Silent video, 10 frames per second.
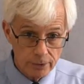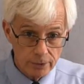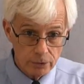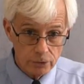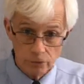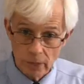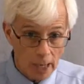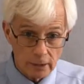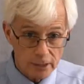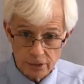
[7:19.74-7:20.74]
do not
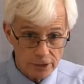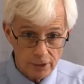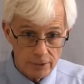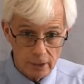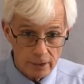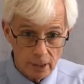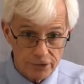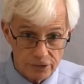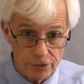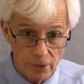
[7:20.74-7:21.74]
consider it a
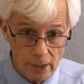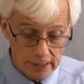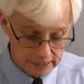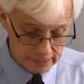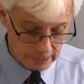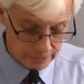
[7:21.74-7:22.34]
disgrace,